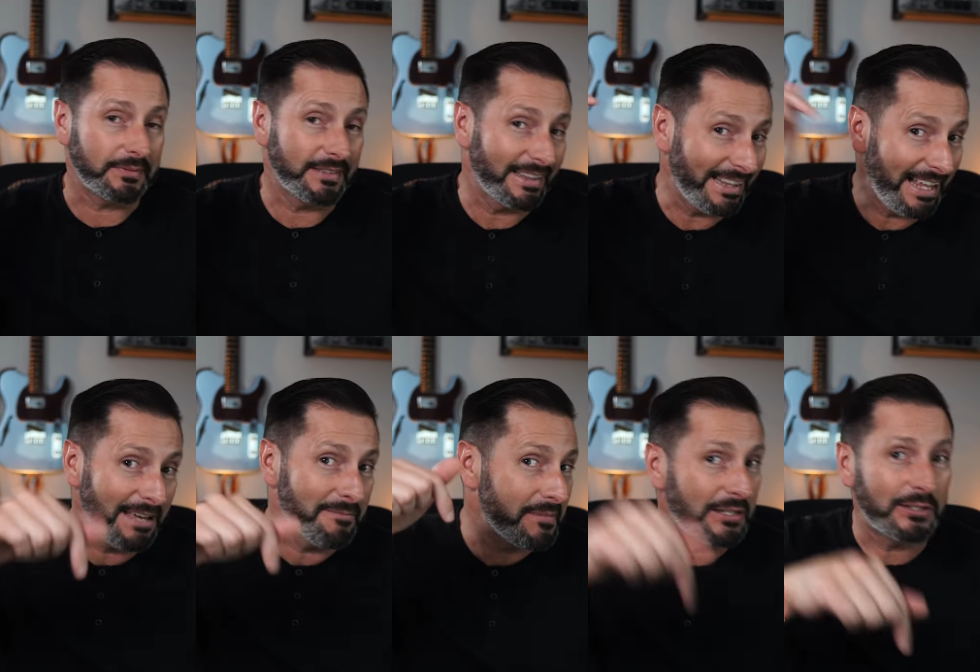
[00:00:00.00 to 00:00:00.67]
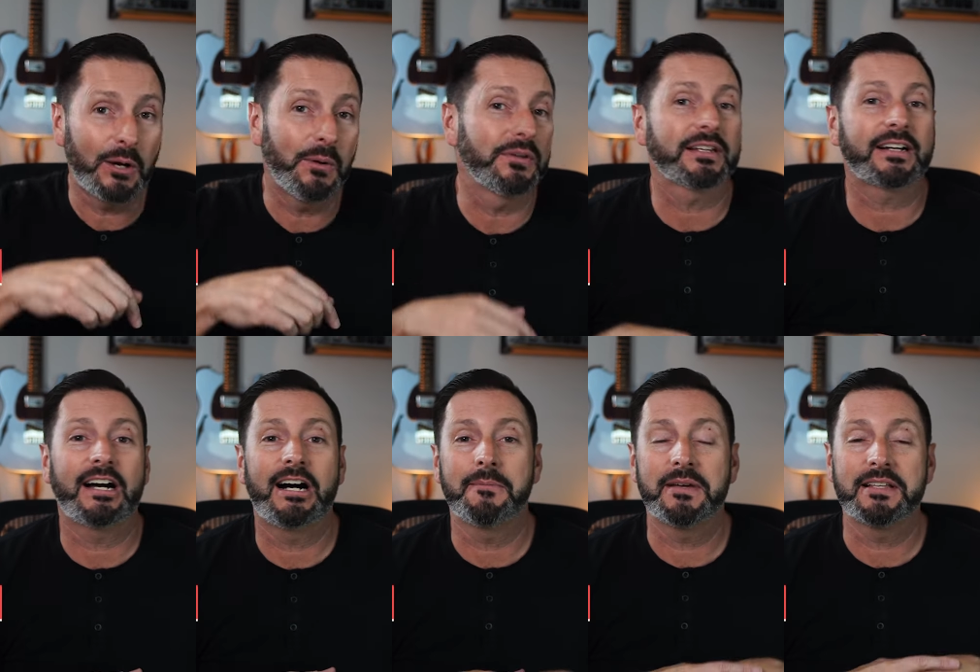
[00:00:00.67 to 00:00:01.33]
Let me know in the
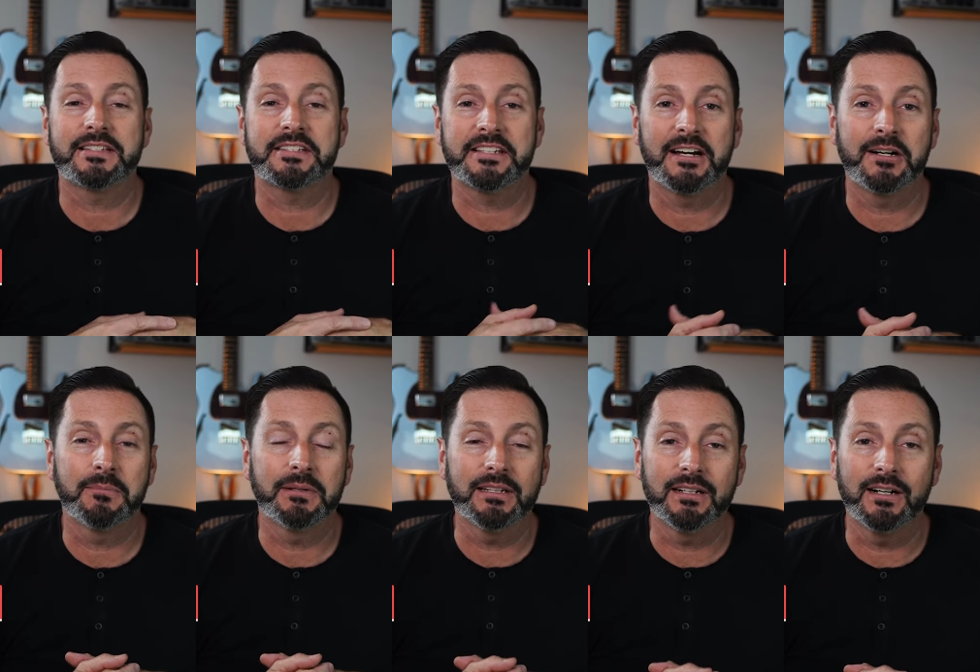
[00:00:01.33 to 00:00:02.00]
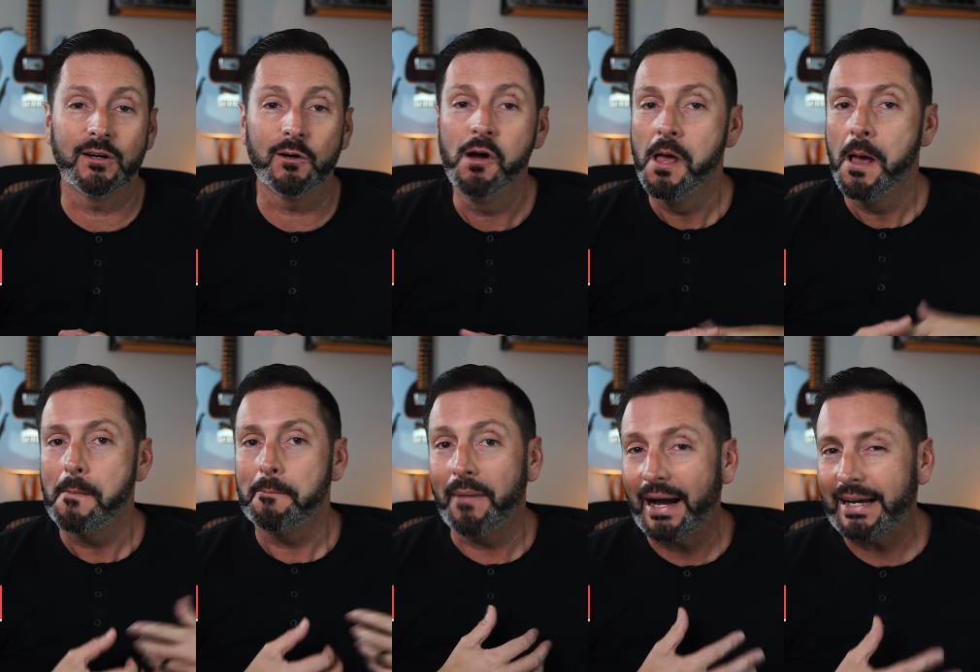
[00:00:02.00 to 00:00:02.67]
comments down below.
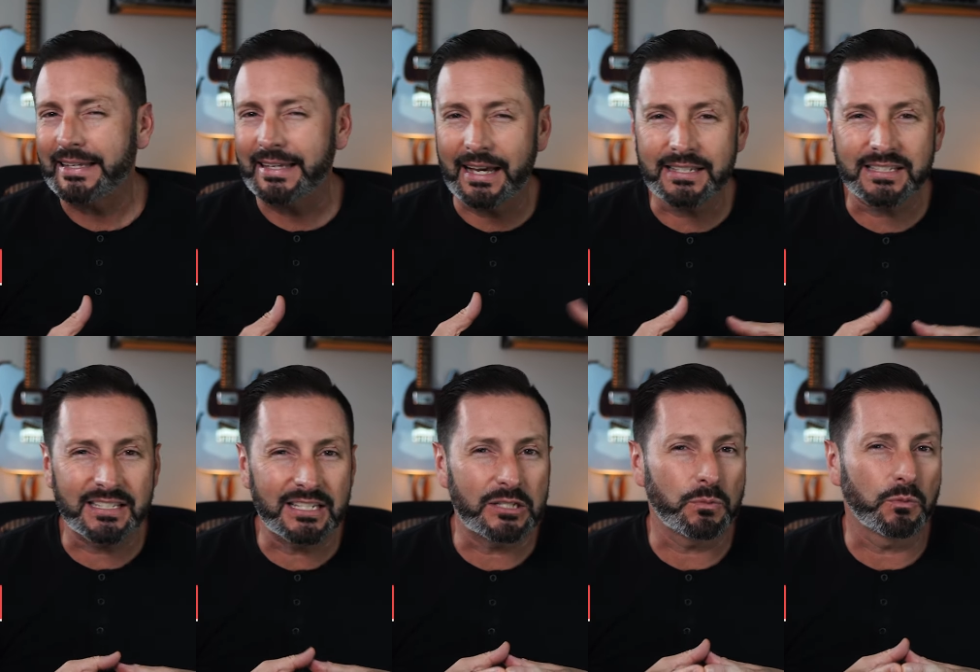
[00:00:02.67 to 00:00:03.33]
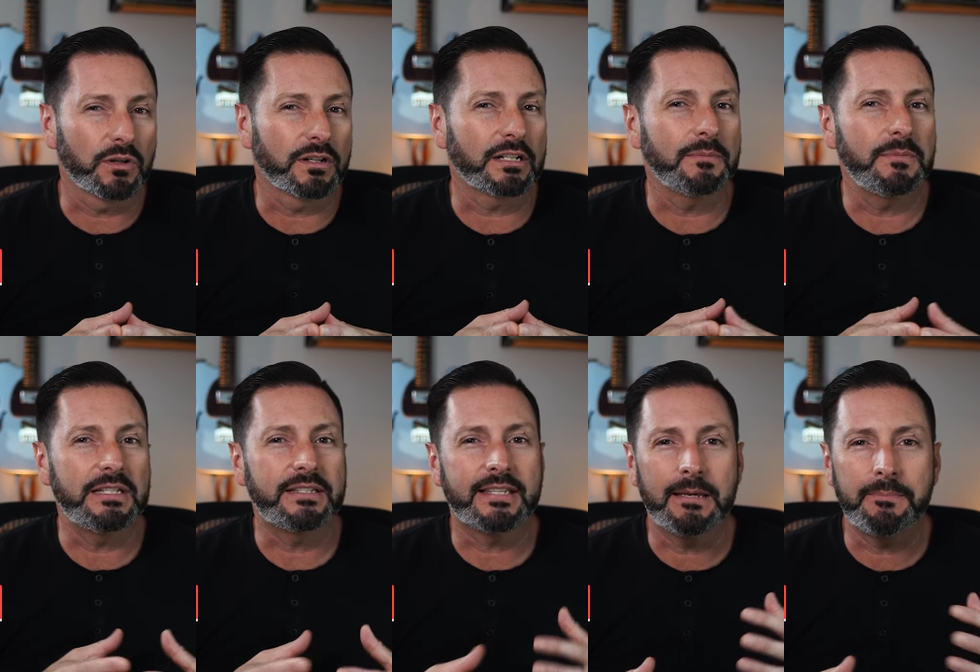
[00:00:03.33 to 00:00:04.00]
My guess is we're gonna
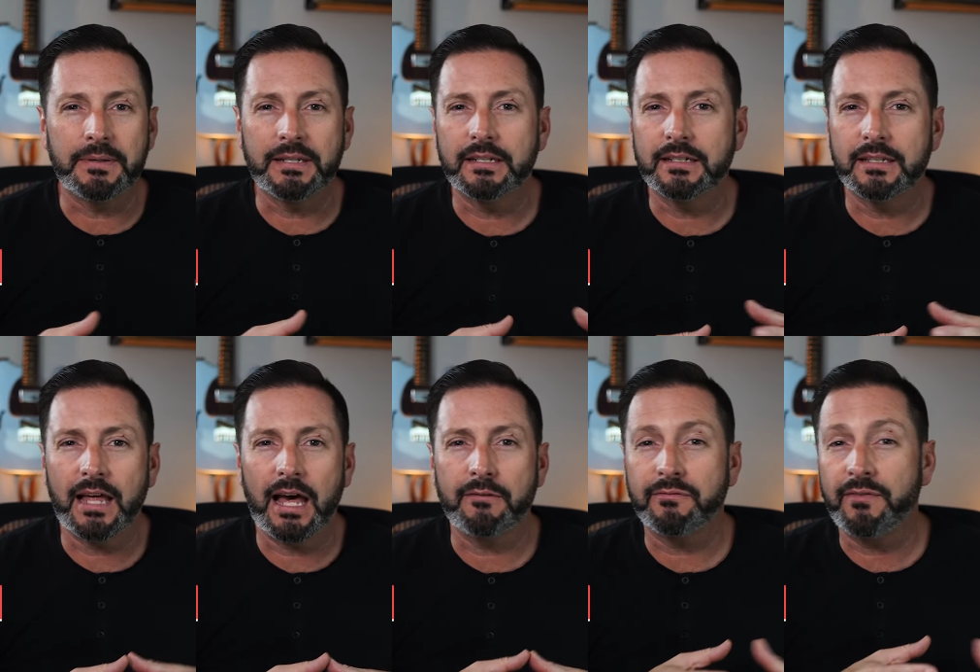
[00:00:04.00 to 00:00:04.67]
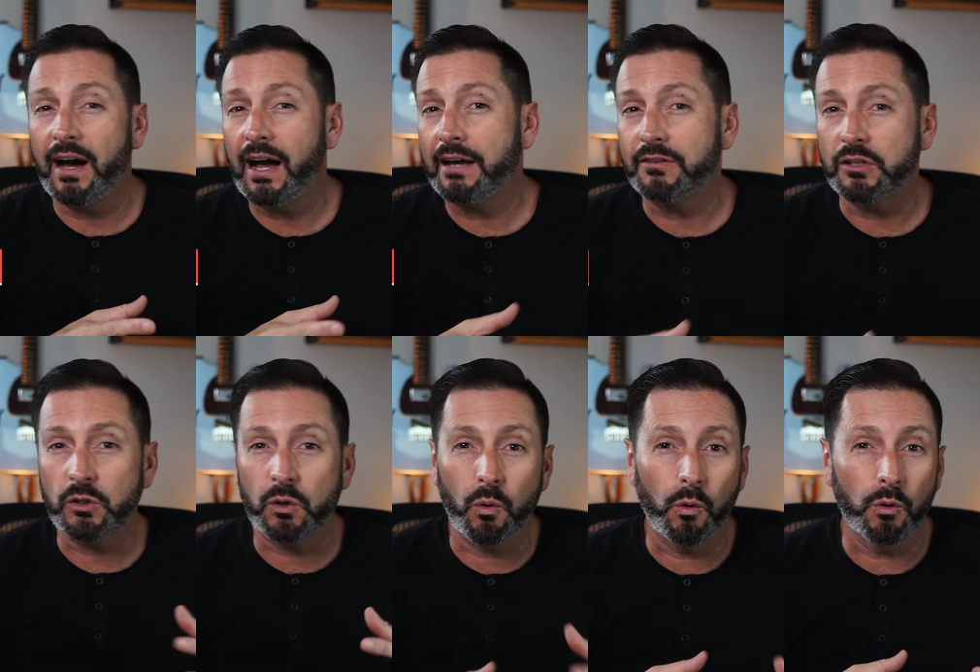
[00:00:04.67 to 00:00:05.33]
be tipping into that
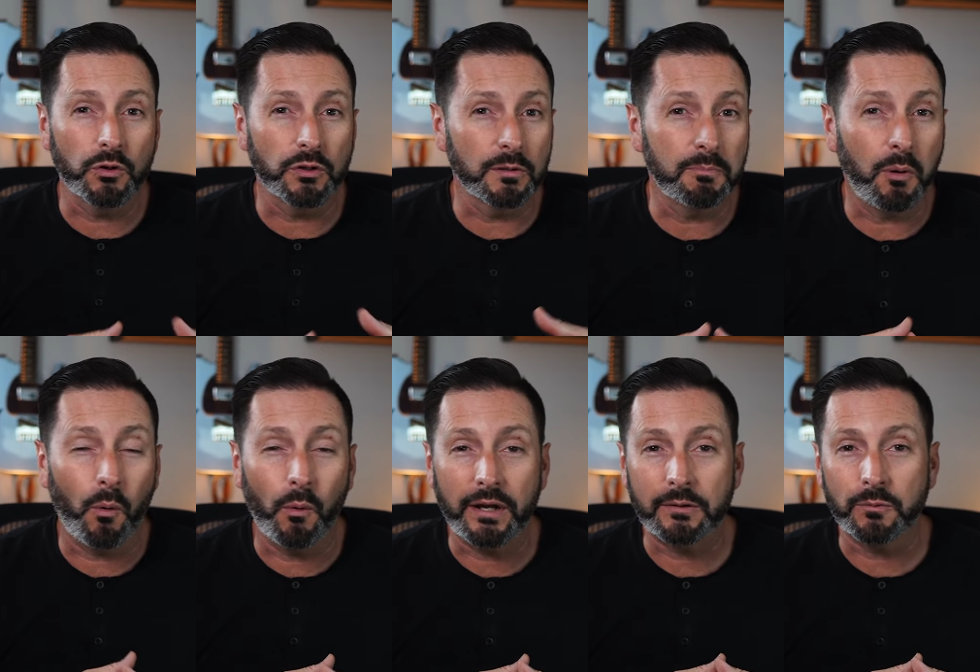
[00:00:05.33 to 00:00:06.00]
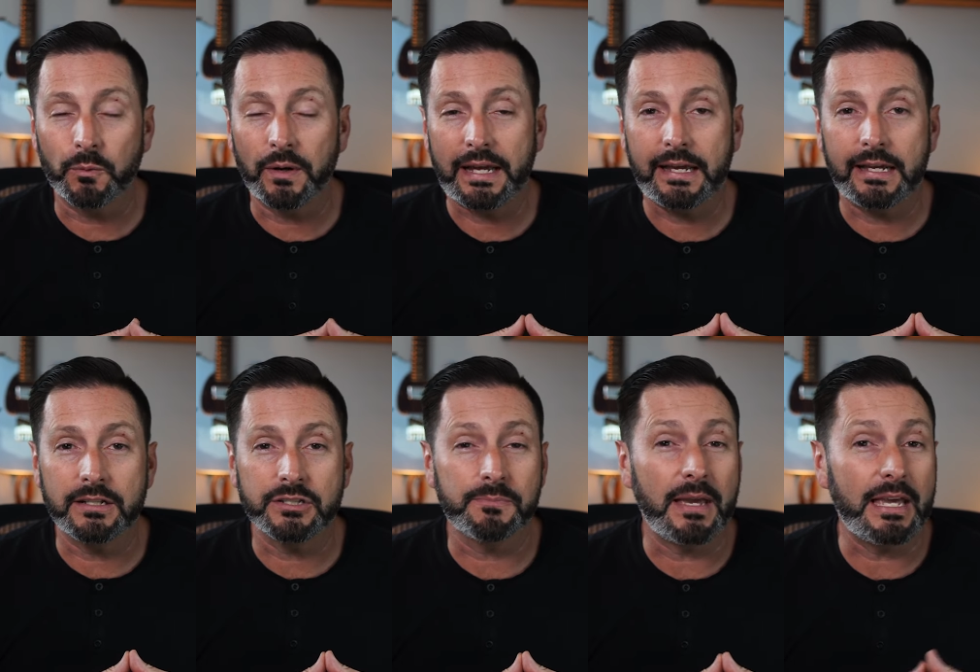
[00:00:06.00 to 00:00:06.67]
5.25-point
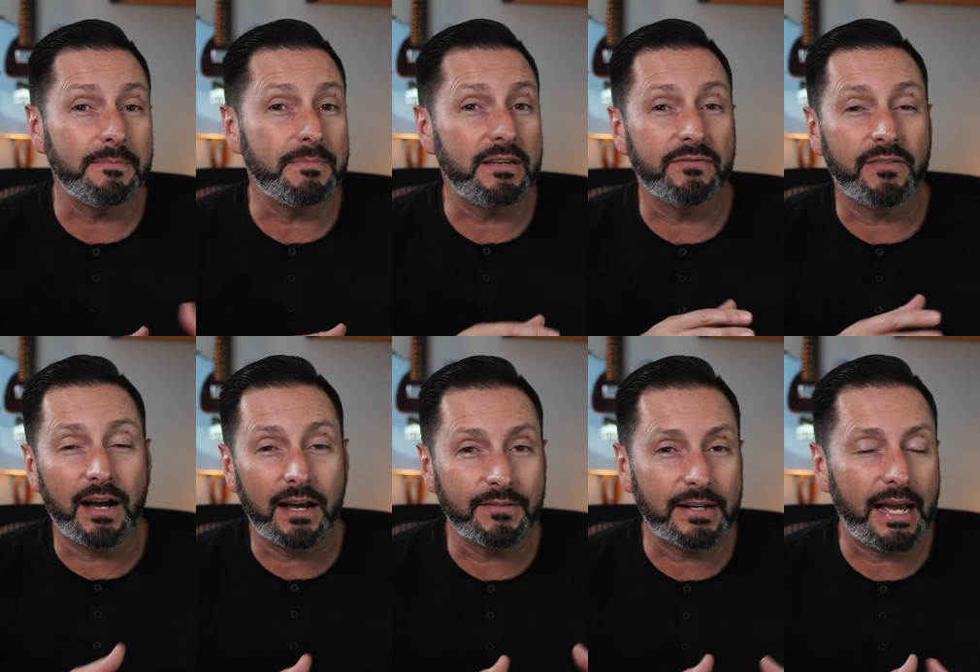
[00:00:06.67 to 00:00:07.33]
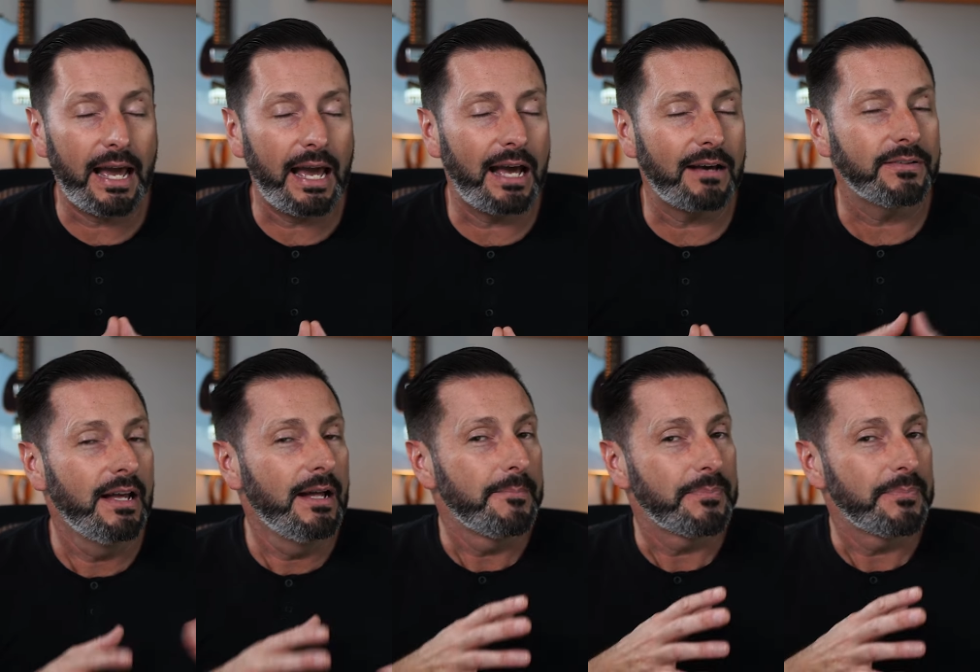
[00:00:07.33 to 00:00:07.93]
range, maybe 5.5.